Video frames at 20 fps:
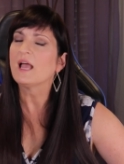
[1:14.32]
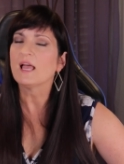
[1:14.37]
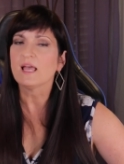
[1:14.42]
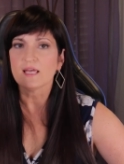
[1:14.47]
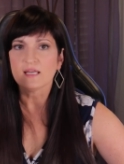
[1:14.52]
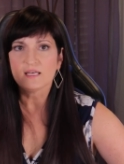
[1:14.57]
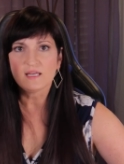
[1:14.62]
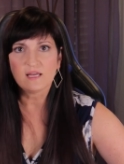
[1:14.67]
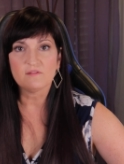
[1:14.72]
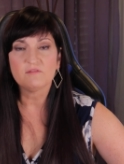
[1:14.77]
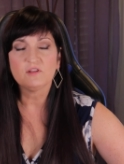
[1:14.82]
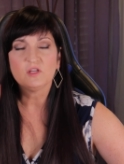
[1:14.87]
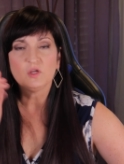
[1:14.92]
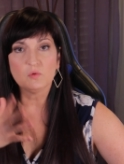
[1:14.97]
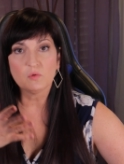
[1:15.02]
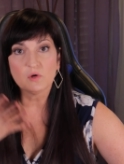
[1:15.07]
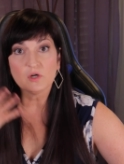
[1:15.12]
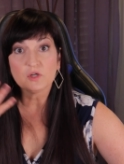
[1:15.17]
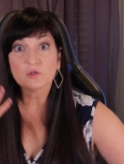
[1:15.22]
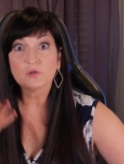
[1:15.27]
and if
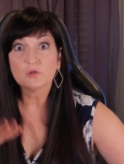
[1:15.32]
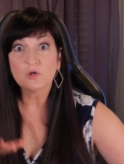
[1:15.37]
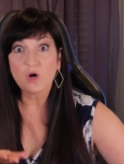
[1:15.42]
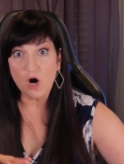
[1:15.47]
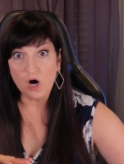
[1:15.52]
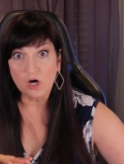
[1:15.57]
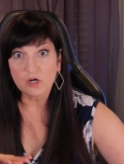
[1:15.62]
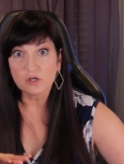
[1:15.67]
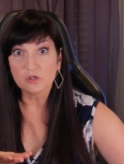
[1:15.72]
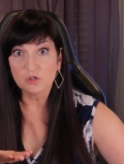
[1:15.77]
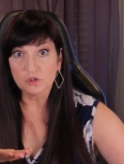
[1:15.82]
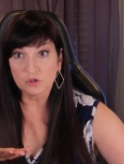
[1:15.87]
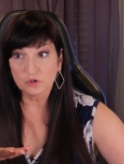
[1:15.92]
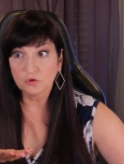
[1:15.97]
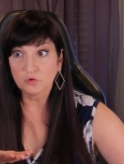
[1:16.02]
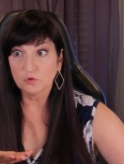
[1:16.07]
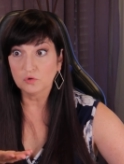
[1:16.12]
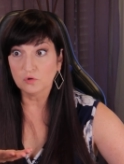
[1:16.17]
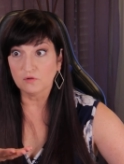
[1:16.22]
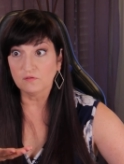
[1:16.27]
you are, are on
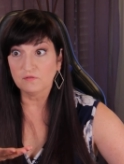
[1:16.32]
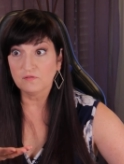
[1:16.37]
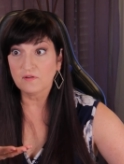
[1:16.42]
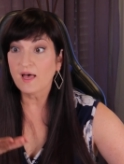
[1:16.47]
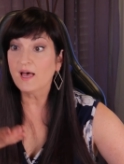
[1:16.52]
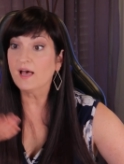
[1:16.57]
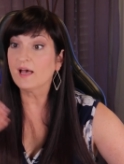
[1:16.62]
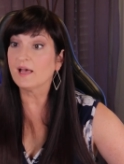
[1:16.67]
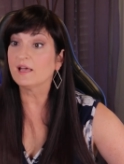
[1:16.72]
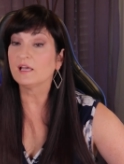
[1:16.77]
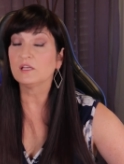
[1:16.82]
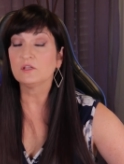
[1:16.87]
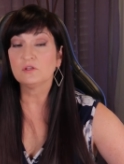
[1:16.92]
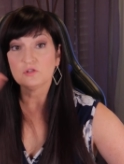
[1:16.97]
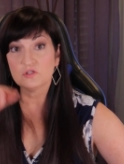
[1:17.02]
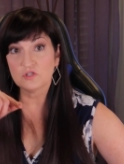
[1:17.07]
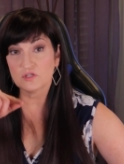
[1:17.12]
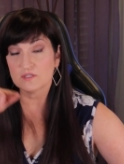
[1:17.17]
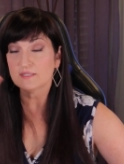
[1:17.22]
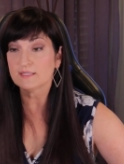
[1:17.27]
Google Fi, you
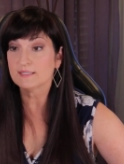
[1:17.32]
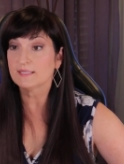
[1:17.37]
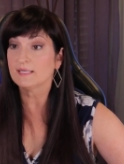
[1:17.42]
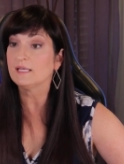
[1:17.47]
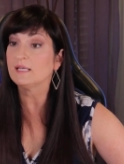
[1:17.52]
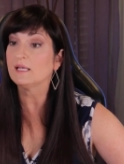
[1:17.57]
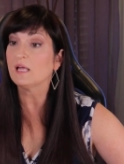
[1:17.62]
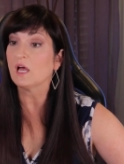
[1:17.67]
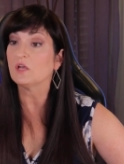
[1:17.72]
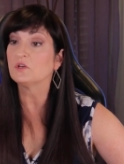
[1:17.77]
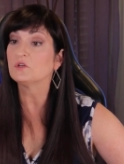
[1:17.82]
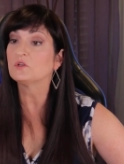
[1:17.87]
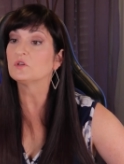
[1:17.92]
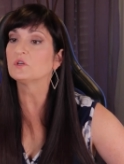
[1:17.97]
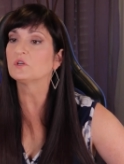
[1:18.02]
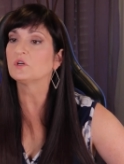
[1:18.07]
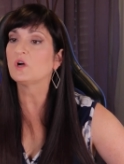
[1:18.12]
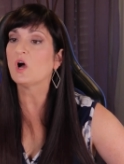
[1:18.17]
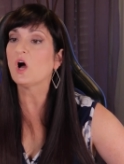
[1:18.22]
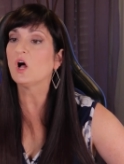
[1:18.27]
should see
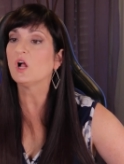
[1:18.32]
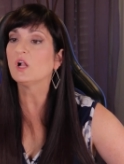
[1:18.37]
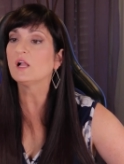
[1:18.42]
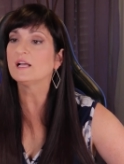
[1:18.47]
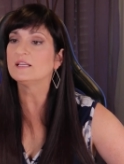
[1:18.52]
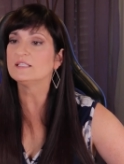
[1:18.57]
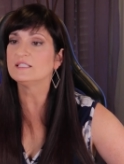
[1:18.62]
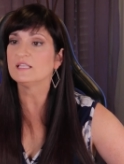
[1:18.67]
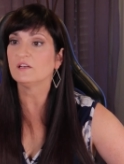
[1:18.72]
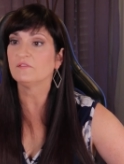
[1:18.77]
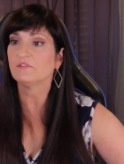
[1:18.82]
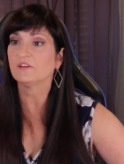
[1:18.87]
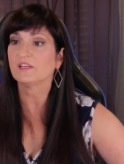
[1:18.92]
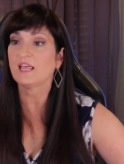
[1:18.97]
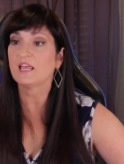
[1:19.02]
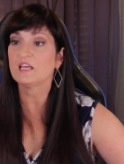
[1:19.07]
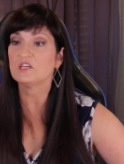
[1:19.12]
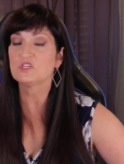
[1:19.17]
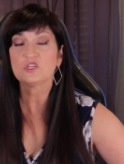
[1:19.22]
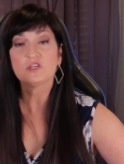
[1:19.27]
under Call
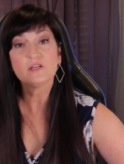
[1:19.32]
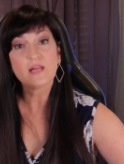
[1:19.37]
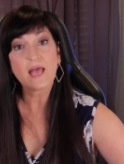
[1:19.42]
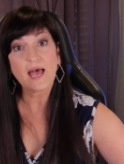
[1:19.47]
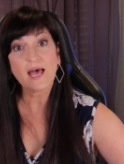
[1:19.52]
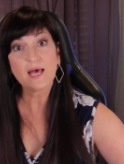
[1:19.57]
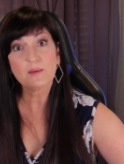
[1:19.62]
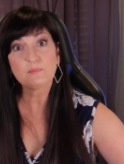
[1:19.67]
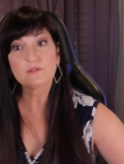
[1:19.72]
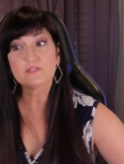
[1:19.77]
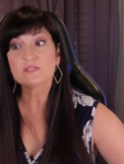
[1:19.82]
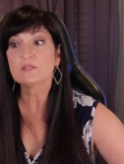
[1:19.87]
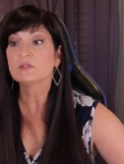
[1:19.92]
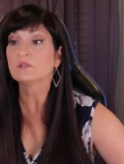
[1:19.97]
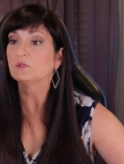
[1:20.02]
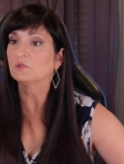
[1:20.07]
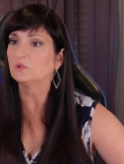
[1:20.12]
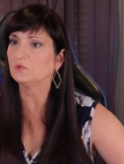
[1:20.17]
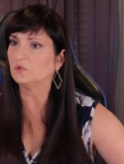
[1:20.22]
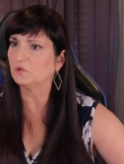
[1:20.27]
Identification Apps,
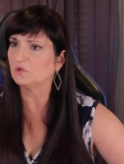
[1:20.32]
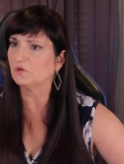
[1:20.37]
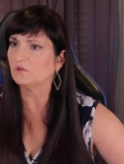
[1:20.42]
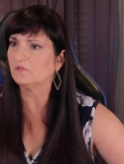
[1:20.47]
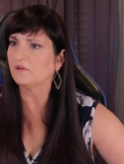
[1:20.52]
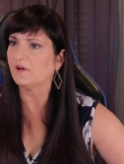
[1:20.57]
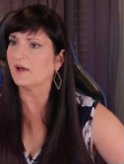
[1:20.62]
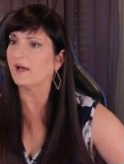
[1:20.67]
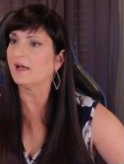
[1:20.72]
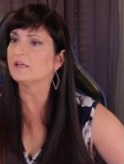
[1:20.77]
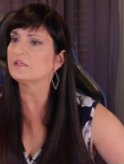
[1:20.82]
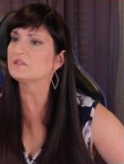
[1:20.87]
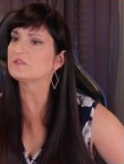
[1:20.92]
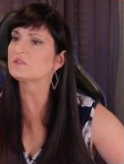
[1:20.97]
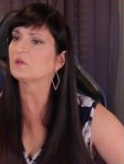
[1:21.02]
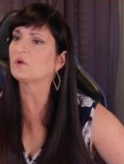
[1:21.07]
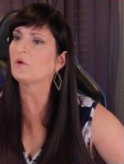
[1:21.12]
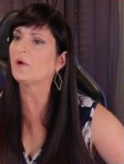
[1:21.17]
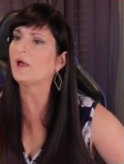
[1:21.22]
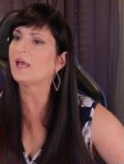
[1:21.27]
Google Fi.
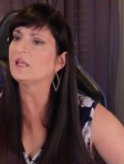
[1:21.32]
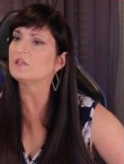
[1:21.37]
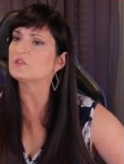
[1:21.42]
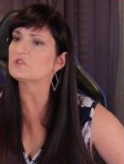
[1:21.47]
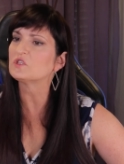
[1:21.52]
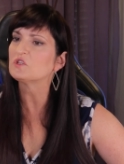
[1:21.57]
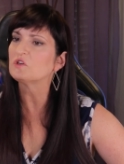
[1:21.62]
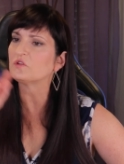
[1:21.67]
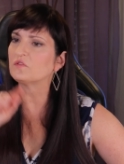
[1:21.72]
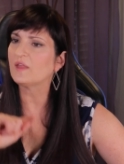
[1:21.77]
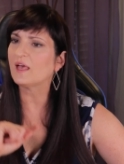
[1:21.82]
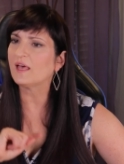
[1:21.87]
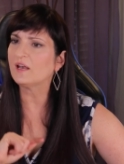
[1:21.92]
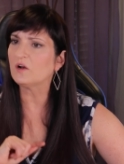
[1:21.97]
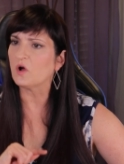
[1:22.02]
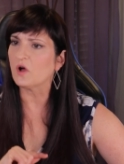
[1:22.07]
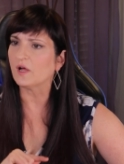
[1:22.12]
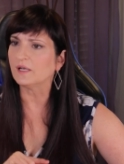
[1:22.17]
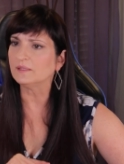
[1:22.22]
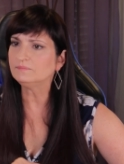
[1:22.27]
So go ahead and turn that
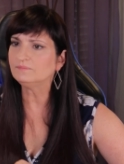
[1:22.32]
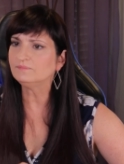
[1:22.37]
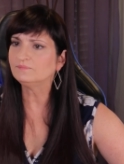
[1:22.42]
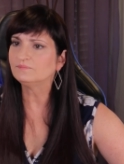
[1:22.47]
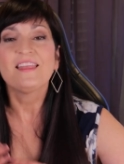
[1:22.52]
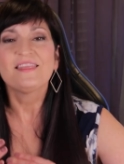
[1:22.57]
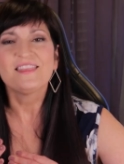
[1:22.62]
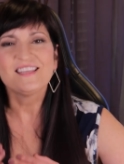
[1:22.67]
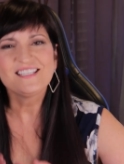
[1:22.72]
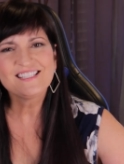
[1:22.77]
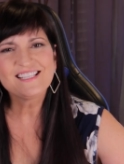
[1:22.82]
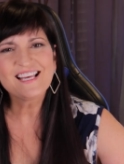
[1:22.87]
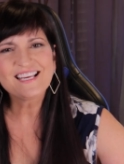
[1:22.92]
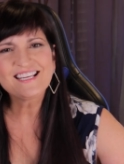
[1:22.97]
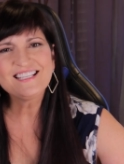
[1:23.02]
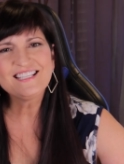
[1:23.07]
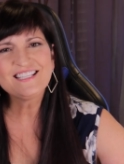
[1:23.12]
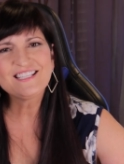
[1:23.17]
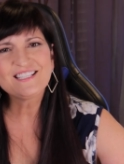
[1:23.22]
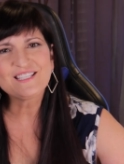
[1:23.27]
on. The
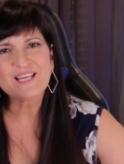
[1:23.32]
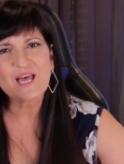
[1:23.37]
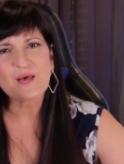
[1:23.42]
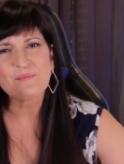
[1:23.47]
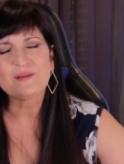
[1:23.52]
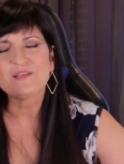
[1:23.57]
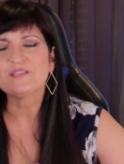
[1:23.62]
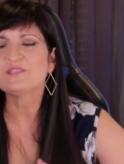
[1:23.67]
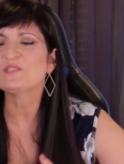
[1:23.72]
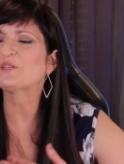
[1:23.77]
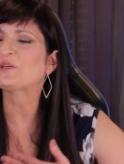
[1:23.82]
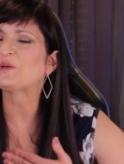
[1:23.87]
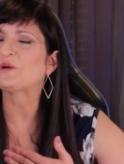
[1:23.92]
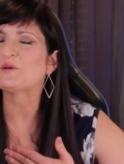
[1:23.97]
second step is to